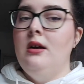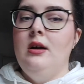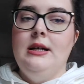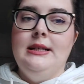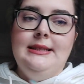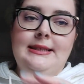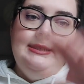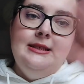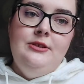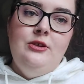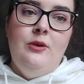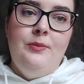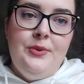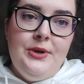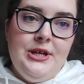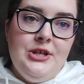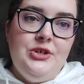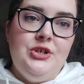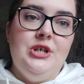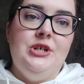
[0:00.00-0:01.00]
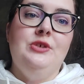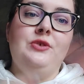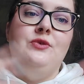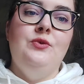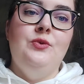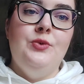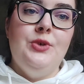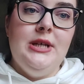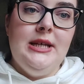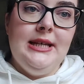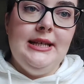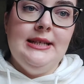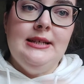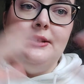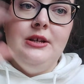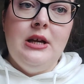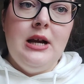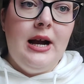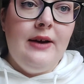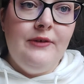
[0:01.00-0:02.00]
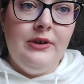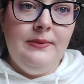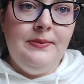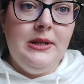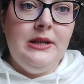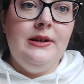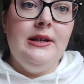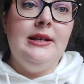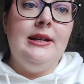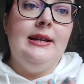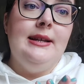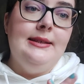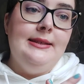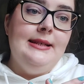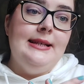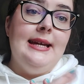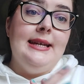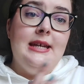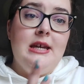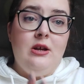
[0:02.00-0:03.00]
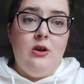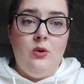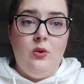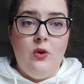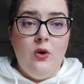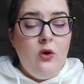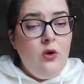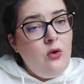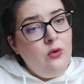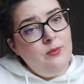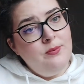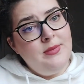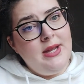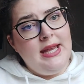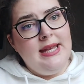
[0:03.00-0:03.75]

until the operation, during the recovery period, and until I can go home.